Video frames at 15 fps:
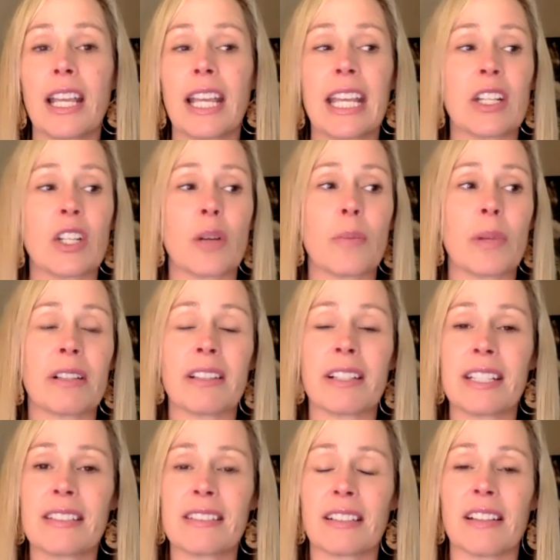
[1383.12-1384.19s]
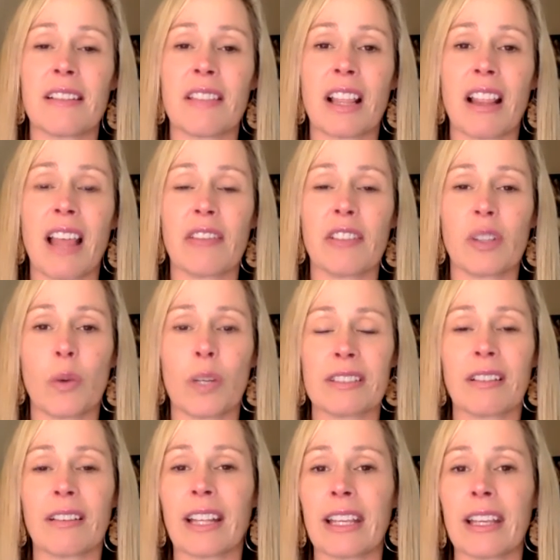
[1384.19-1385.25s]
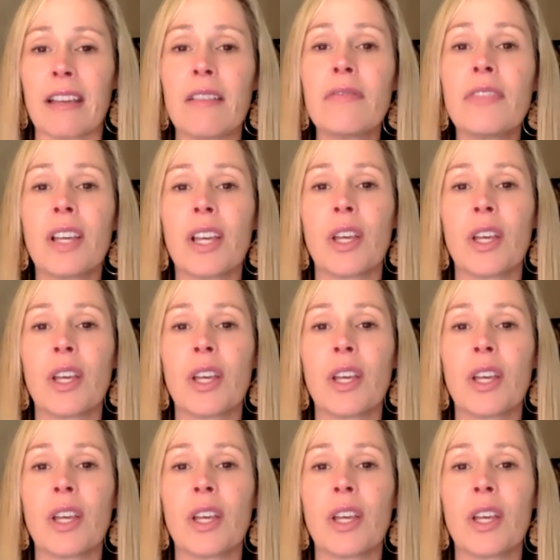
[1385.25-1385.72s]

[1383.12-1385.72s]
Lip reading: in your ability to live the life you want to live